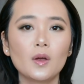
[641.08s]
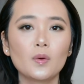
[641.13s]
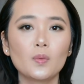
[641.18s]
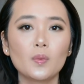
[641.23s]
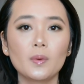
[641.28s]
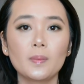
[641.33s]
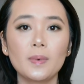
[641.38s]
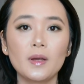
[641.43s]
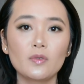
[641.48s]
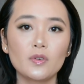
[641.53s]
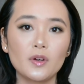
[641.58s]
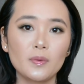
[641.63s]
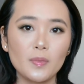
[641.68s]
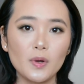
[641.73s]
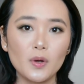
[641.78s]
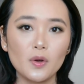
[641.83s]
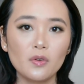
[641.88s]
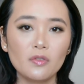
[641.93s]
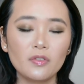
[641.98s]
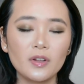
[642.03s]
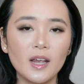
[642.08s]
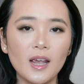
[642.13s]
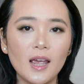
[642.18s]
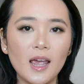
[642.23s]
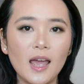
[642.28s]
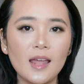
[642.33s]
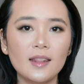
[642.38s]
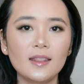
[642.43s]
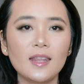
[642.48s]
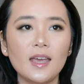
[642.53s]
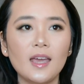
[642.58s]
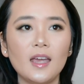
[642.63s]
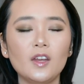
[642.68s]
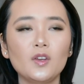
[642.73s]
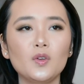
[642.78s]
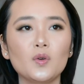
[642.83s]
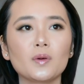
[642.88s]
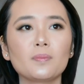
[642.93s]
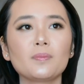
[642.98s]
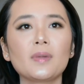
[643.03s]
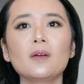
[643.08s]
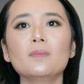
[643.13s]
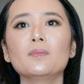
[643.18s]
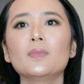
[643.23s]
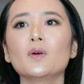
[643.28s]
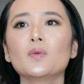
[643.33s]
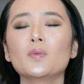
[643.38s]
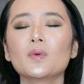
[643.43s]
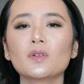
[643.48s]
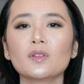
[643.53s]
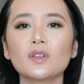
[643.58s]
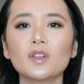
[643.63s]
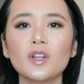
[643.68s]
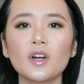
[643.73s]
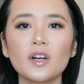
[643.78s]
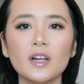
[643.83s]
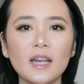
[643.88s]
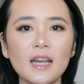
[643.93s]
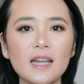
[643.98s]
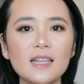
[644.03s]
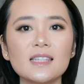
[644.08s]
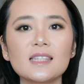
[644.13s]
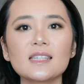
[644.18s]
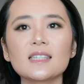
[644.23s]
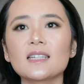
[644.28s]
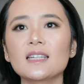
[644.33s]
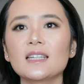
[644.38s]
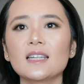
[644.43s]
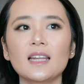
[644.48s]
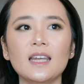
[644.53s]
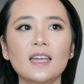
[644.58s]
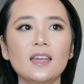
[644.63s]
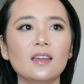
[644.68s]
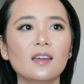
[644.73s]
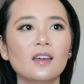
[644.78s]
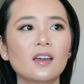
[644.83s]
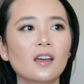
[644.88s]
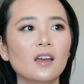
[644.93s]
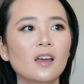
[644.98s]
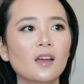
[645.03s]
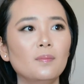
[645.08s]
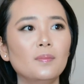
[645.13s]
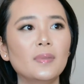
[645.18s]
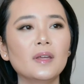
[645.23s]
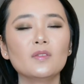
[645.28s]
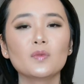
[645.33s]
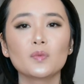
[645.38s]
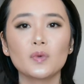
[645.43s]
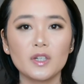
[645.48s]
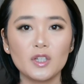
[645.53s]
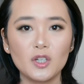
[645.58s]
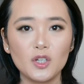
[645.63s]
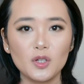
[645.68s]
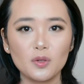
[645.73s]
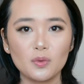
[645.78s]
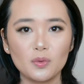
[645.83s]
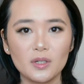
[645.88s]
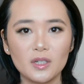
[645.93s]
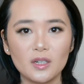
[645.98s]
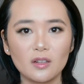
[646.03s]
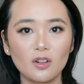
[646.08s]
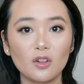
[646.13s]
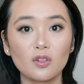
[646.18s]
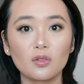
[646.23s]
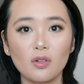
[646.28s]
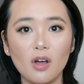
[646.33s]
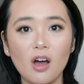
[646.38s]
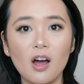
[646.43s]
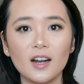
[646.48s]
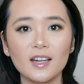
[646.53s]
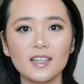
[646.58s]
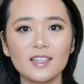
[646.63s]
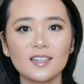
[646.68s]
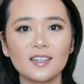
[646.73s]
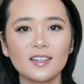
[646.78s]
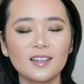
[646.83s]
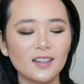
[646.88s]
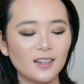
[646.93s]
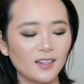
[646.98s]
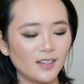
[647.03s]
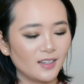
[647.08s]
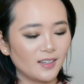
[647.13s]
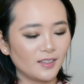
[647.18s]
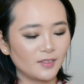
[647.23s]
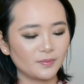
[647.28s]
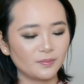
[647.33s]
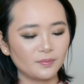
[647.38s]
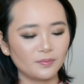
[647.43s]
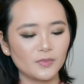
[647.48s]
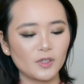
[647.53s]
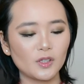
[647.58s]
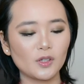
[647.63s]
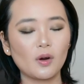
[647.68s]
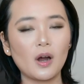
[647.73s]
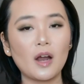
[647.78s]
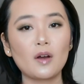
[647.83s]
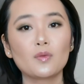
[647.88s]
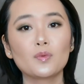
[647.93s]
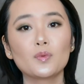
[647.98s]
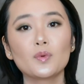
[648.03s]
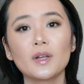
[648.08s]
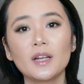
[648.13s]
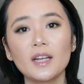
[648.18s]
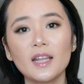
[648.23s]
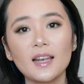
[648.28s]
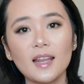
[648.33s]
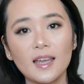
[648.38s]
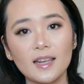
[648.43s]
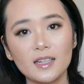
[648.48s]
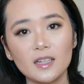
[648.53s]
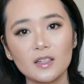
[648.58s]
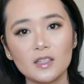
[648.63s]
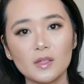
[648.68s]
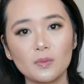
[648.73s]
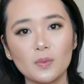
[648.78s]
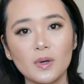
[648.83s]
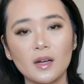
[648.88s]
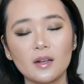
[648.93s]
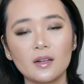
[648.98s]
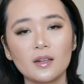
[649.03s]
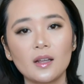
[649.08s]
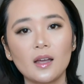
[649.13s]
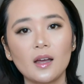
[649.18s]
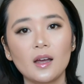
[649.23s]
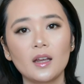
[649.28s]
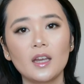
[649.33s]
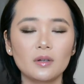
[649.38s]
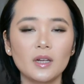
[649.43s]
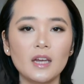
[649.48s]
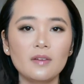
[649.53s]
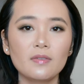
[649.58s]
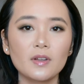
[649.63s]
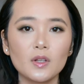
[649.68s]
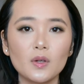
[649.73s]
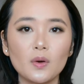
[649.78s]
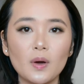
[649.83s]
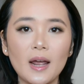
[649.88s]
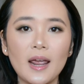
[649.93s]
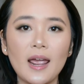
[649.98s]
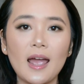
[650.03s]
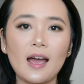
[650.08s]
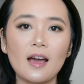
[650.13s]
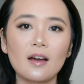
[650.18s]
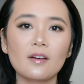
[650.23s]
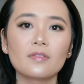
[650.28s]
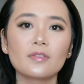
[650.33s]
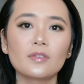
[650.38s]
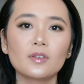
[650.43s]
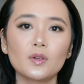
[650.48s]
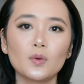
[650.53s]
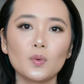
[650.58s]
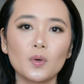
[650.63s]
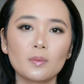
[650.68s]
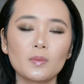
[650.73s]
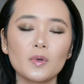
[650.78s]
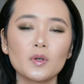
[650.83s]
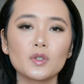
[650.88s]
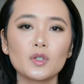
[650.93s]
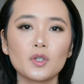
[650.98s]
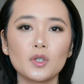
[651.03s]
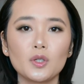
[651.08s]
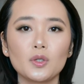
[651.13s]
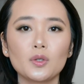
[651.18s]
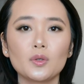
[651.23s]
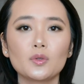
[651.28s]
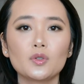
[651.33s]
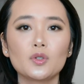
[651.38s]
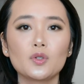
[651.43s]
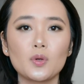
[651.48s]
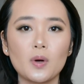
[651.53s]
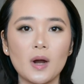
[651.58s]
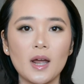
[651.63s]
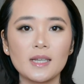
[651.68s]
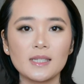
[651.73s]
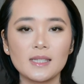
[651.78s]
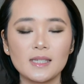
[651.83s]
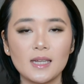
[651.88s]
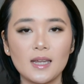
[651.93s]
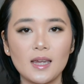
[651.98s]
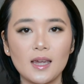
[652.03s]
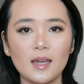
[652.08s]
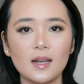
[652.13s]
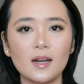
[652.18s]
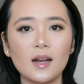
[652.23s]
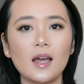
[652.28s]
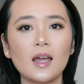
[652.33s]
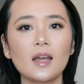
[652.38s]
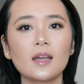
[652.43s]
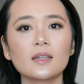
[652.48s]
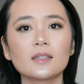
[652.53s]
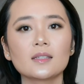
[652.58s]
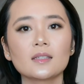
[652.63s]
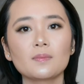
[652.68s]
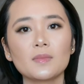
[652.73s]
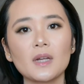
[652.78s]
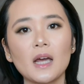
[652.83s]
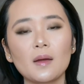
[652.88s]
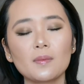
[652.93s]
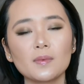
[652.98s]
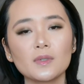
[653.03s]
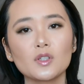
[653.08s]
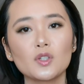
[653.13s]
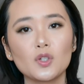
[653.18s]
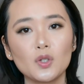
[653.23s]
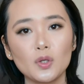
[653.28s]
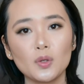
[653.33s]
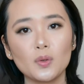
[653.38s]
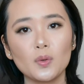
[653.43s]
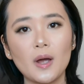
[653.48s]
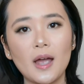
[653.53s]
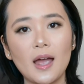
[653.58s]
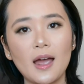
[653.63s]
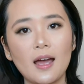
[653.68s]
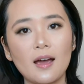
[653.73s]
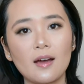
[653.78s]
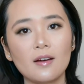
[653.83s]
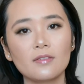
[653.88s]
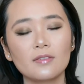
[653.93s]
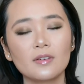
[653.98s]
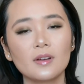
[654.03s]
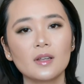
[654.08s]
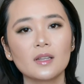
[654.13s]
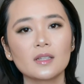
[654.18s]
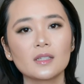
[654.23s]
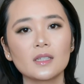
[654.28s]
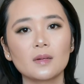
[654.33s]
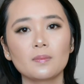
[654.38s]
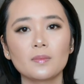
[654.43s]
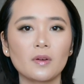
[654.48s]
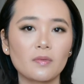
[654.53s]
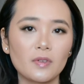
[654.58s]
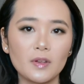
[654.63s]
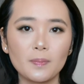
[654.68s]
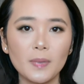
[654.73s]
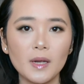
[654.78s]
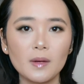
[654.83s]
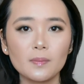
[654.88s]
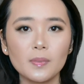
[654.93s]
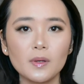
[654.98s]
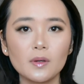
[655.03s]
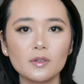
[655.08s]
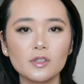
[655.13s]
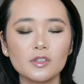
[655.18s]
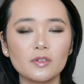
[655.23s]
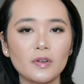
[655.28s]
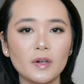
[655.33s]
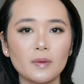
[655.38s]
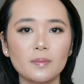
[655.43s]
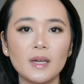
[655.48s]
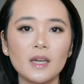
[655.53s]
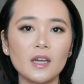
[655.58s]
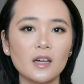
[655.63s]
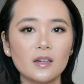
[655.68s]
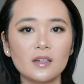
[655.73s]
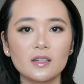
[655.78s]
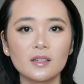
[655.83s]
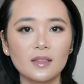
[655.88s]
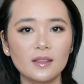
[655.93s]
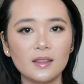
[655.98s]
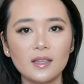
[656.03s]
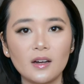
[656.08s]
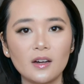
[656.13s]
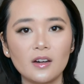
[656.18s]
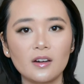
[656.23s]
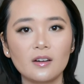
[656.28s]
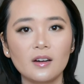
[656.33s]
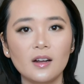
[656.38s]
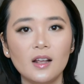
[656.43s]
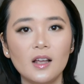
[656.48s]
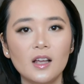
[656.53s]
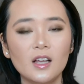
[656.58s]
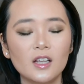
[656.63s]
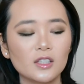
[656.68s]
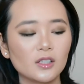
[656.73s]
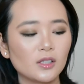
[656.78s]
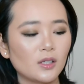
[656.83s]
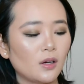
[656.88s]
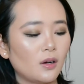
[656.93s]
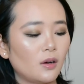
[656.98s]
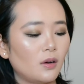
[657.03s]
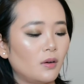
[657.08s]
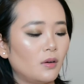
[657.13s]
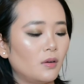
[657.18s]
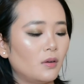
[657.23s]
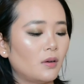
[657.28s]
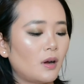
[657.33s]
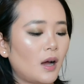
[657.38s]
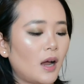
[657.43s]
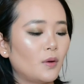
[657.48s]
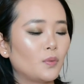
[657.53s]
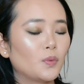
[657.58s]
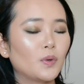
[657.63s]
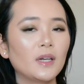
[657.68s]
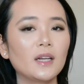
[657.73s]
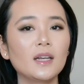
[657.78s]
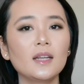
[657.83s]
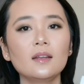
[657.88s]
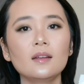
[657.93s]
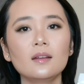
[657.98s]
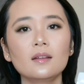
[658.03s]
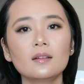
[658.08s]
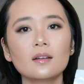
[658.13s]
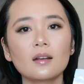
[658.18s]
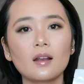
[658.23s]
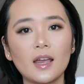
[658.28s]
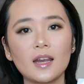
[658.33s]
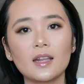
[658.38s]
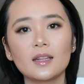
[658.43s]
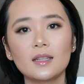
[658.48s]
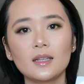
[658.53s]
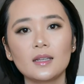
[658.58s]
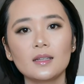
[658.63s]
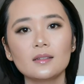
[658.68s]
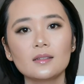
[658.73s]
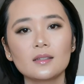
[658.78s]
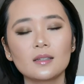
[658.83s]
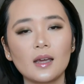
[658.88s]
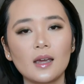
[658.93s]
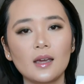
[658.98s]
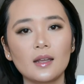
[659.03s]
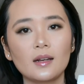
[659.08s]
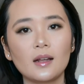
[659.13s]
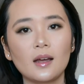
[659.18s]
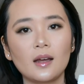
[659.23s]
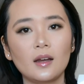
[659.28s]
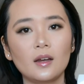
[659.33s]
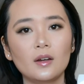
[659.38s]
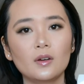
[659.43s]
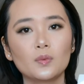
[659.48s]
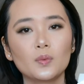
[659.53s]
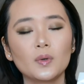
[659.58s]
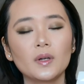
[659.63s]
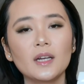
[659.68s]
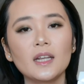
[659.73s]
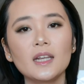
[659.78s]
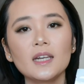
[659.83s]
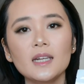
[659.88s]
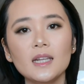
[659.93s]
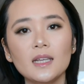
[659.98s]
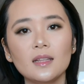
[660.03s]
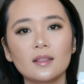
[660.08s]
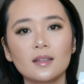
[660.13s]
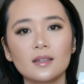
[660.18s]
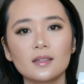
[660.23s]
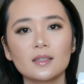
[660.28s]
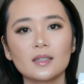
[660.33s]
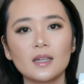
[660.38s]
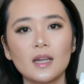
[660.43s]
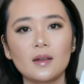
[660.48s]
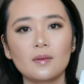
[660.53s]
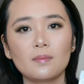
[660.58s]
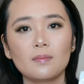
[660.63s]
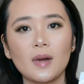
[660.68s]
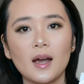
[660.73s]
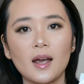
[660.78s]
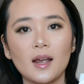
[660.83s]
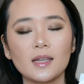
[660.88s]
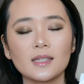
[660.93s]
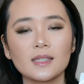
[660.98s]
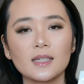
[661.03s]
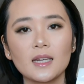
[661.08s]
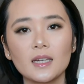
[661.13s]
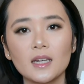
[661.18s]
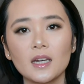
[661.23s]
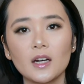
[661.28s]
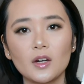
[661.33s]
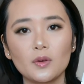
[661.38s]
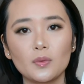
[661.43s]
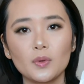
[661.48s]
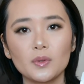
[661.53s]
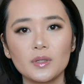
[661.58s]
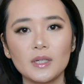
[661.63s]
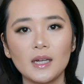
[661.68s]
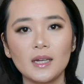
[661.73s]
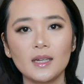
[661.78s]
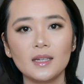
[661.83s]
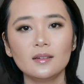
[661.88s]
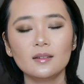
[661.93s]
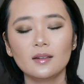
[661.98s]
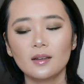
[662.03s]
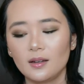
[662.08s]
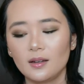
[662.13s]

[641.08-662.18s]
will be removed and then your pimple will look instantly been reduced a lot. So I really like this one. Uh, even though I have normal to dry skin, I sometimes do have some of the pimples from here and there. So I really like this and I really need this in my skincare routine.